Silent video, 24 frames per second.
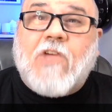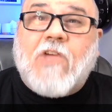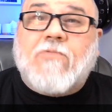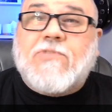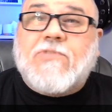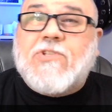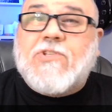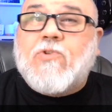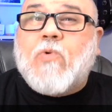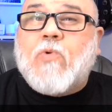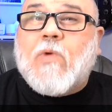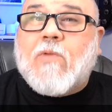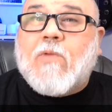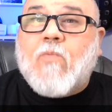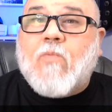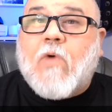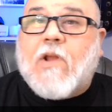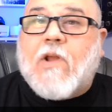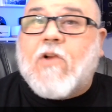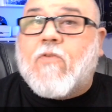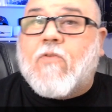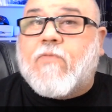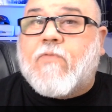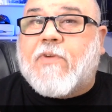go
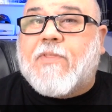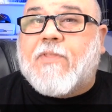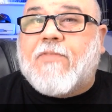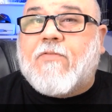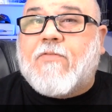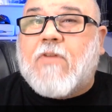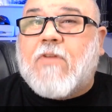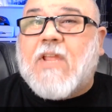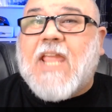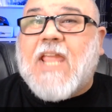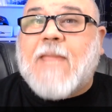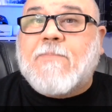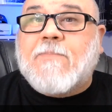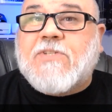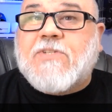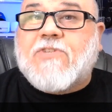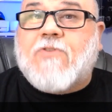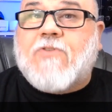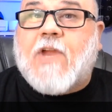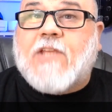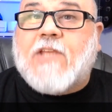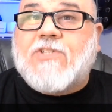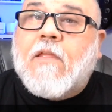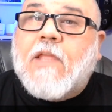2-1 over a three-game
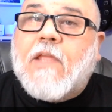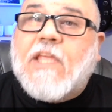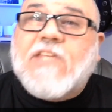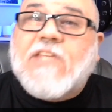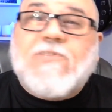stretch